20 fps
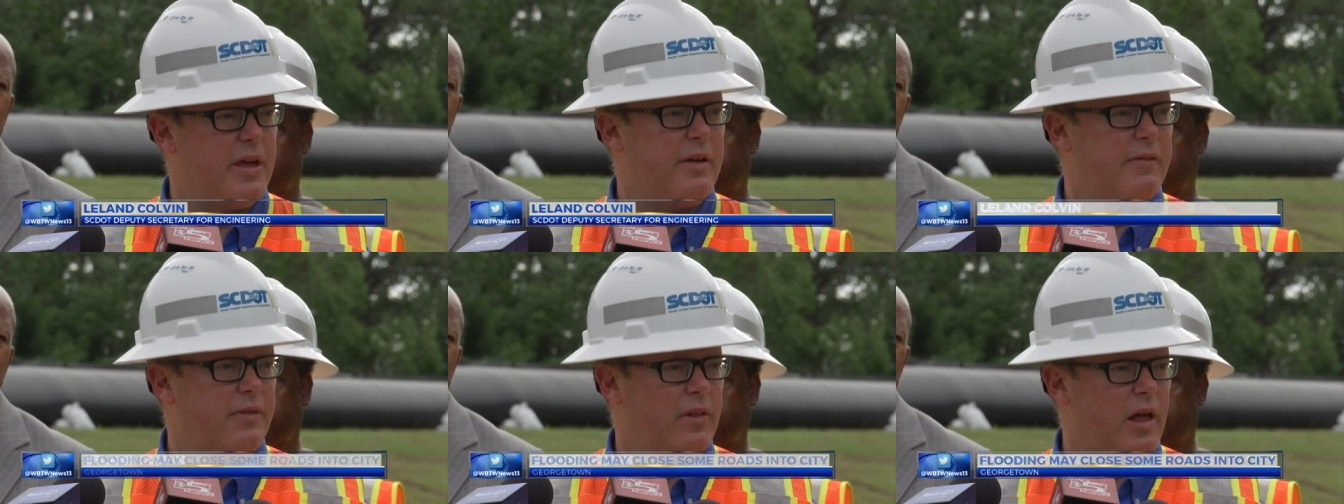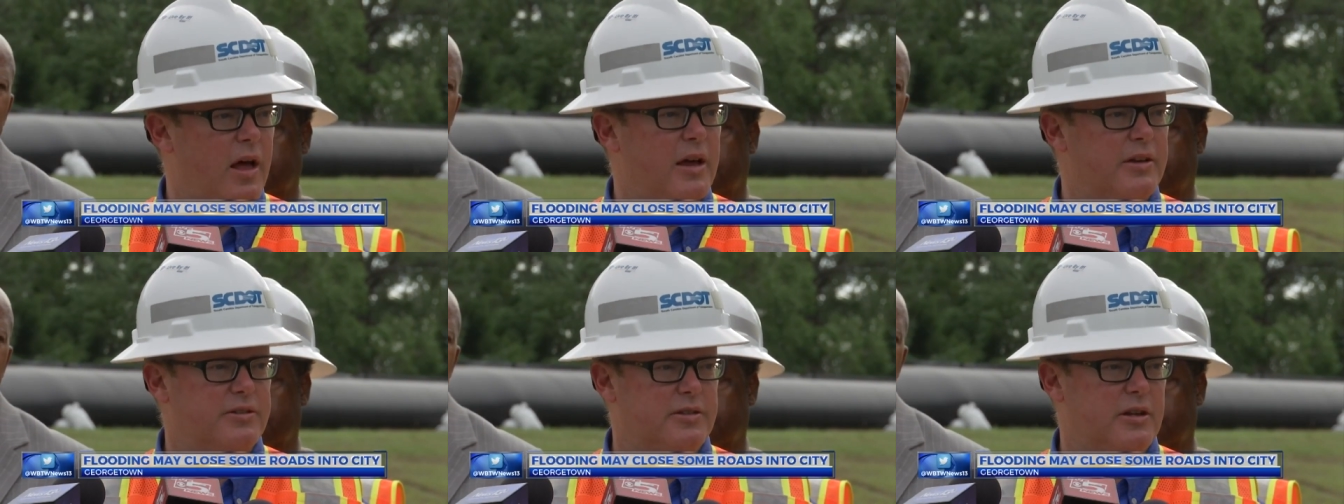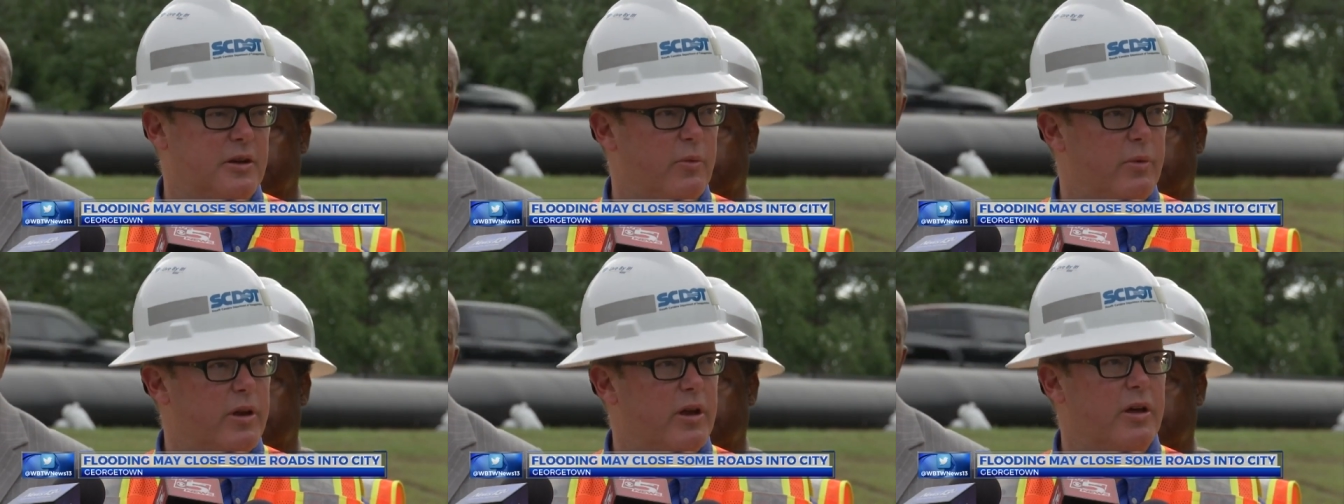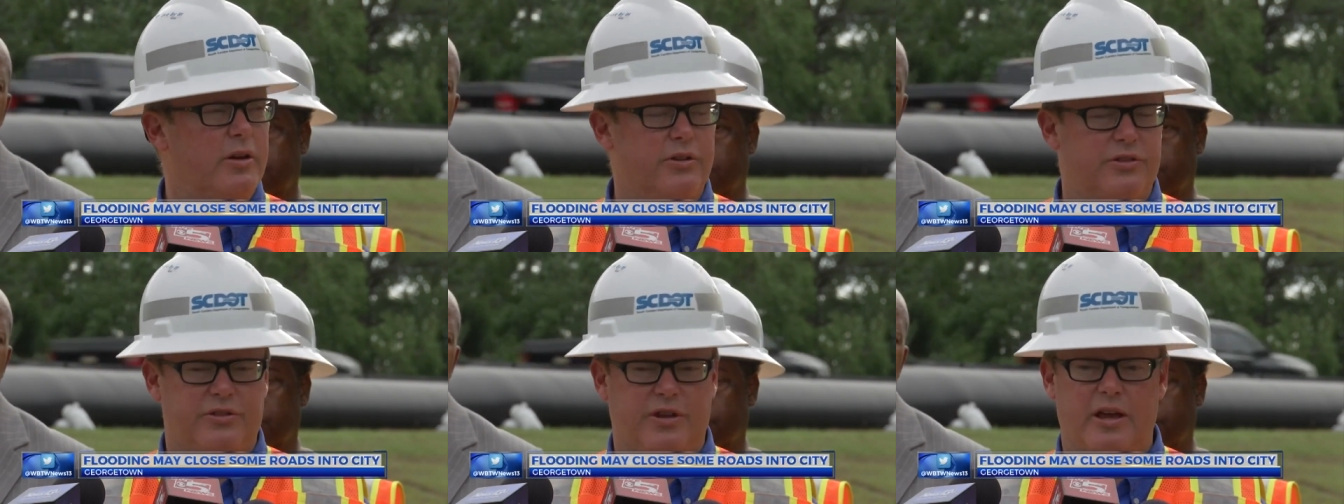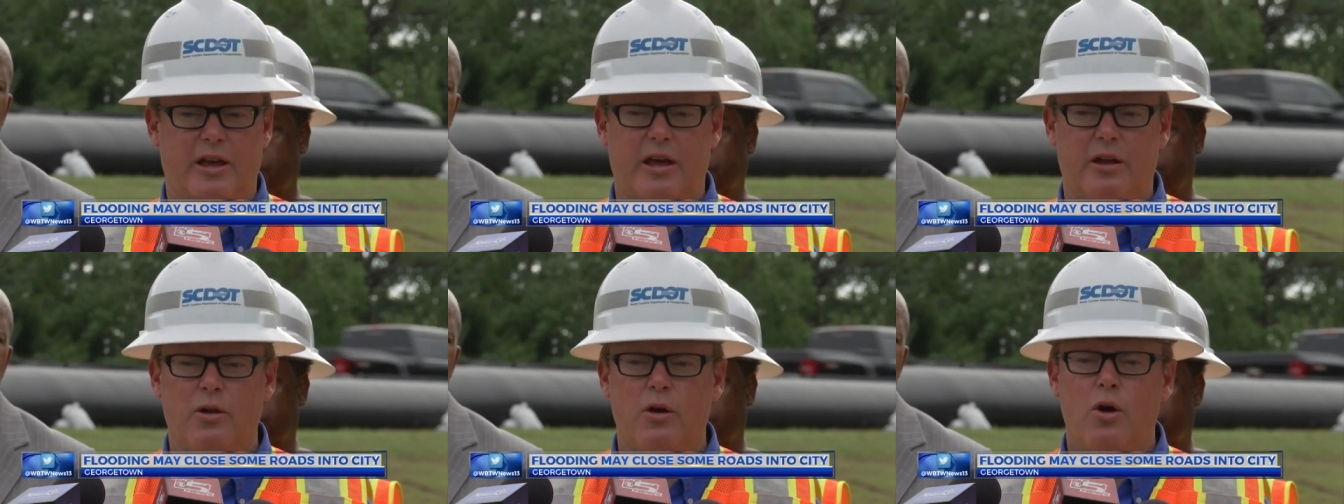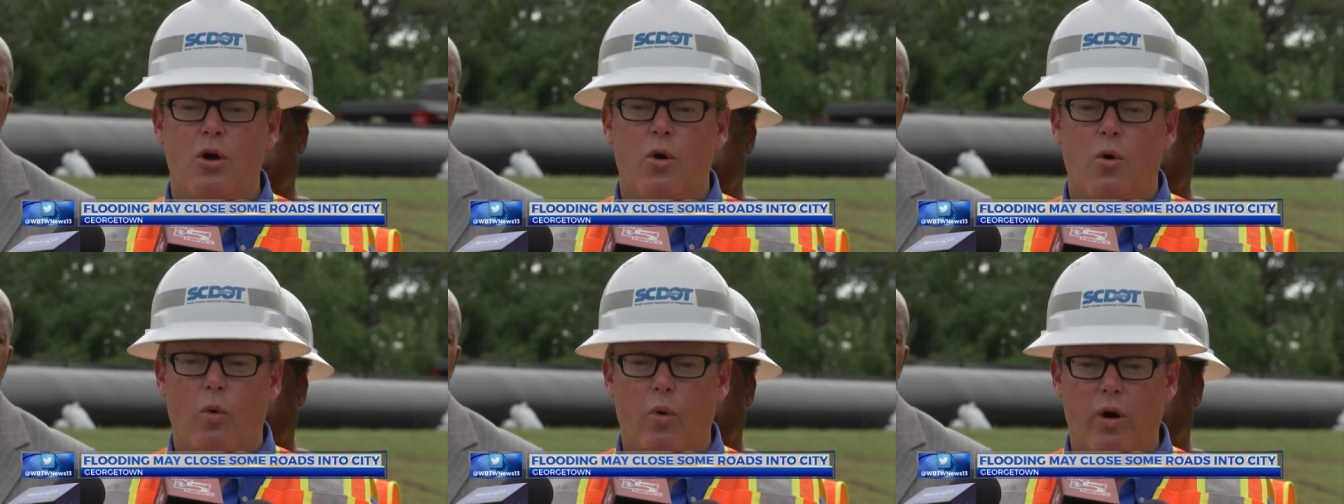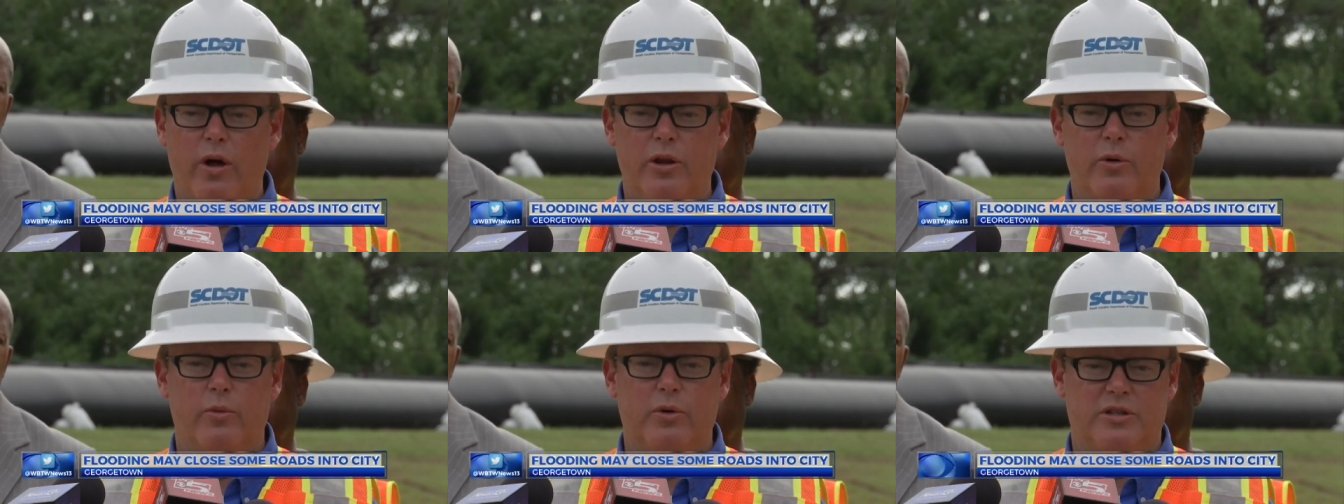that velocity and we understand
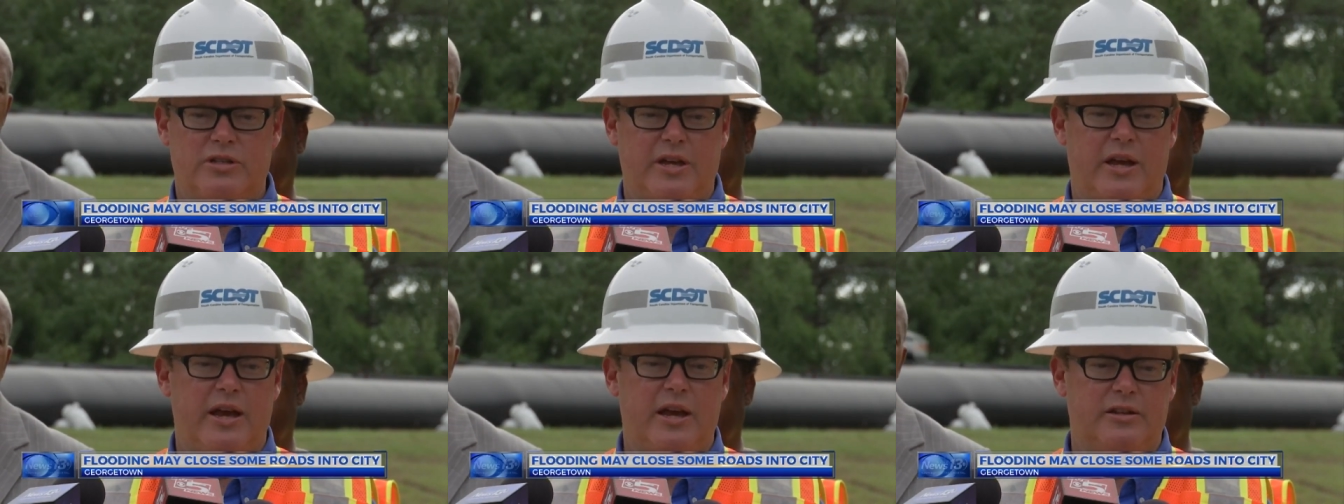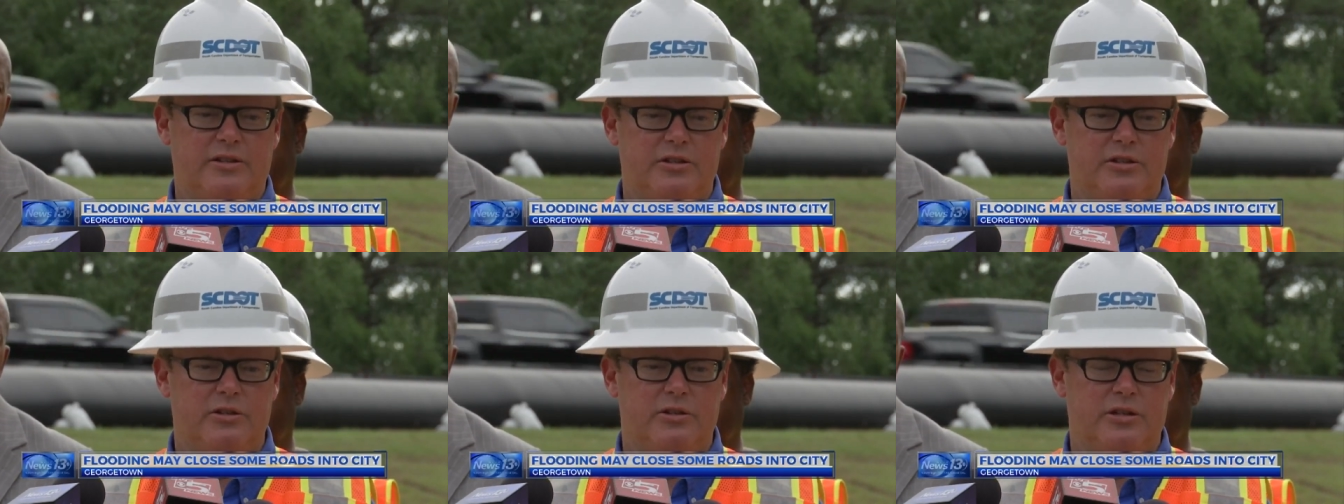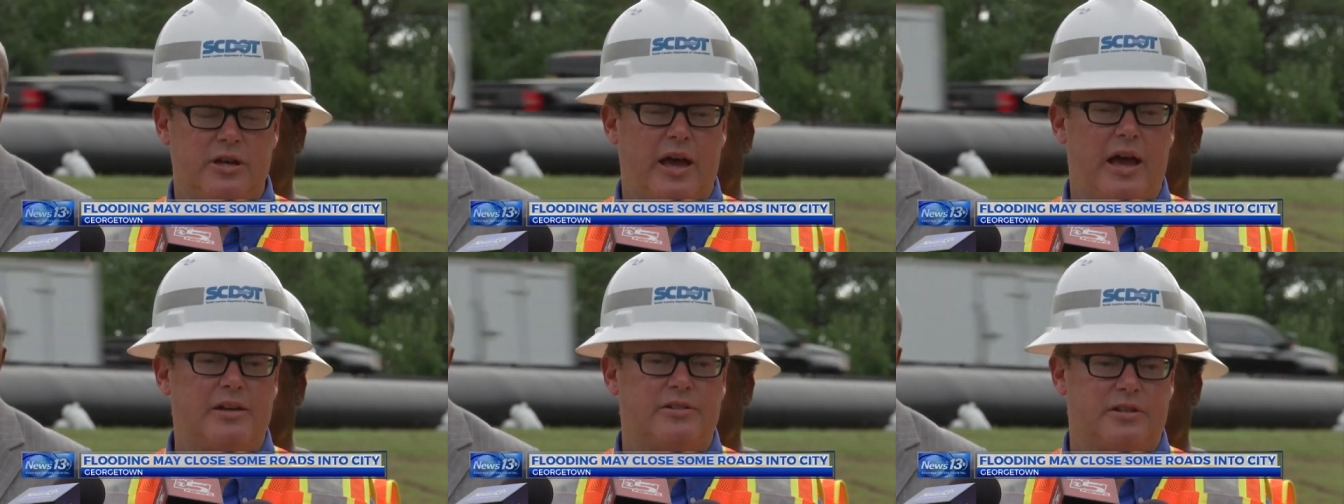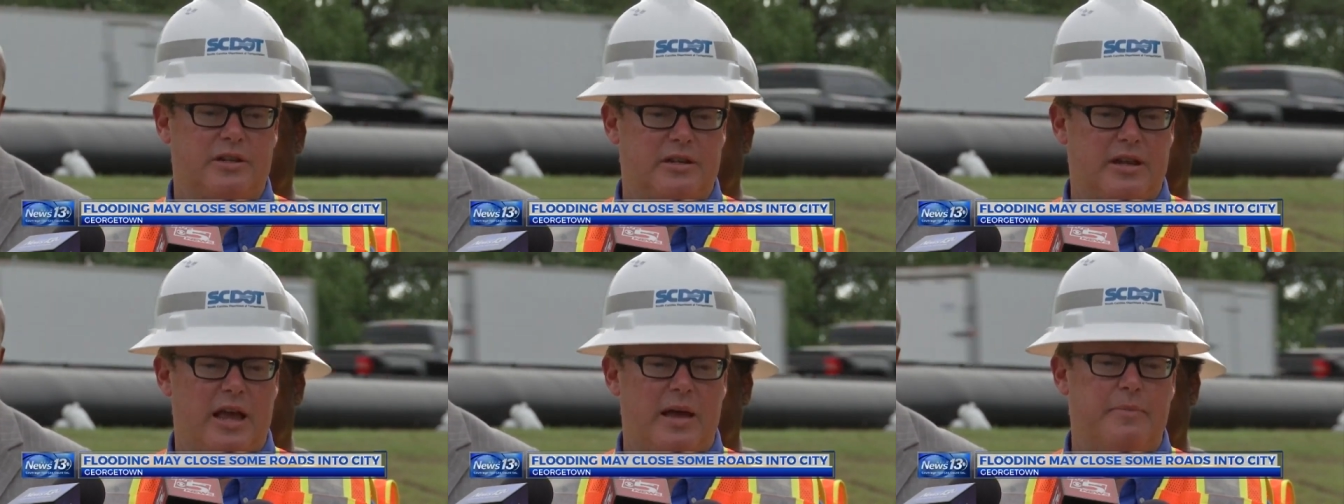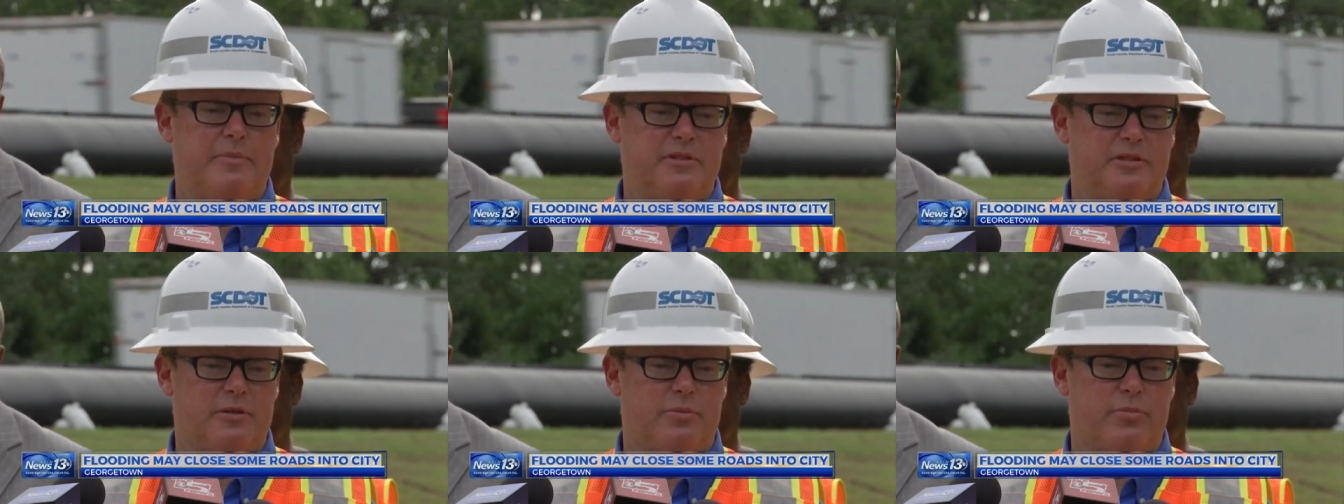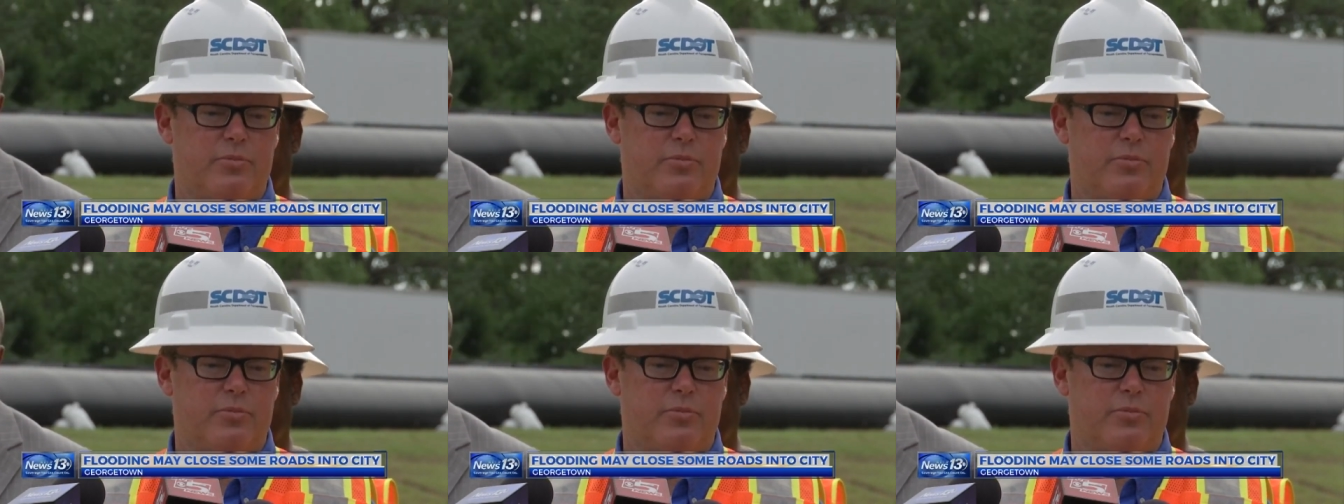what it would take to, to actually damage the